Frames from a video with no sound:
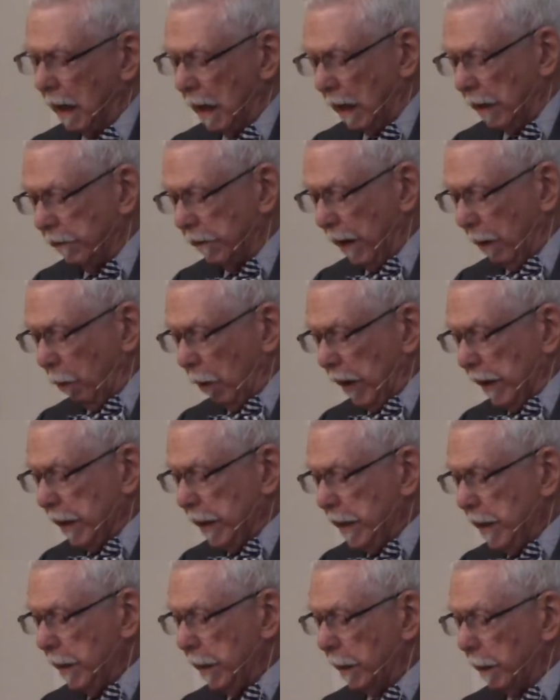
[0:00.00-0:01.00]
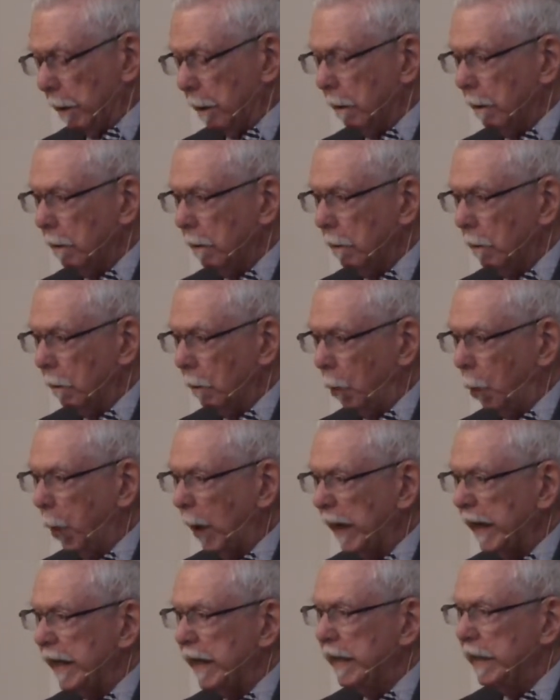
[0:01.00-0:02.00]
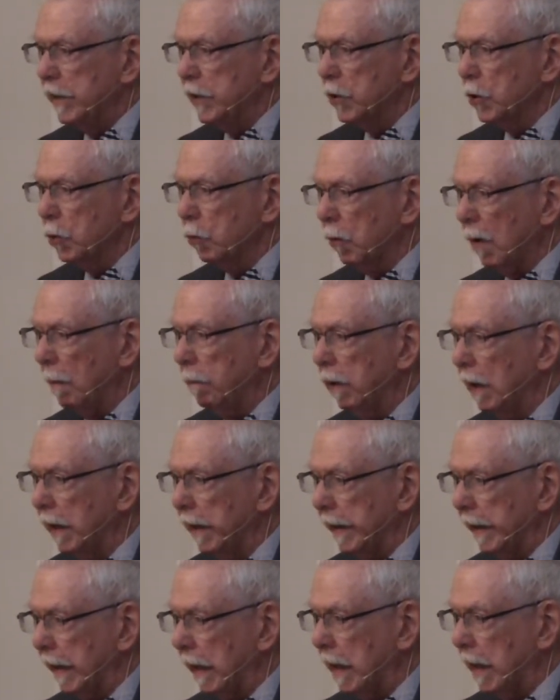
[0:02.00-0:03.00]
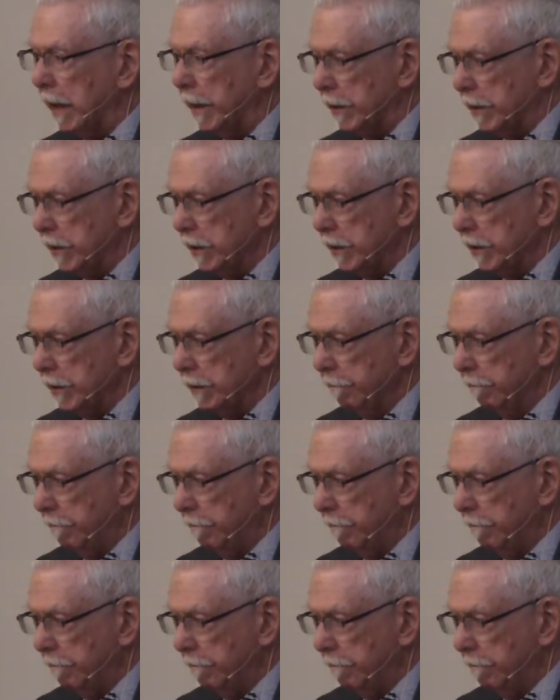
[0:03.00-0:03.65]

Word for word: They want to hear what is troubling us?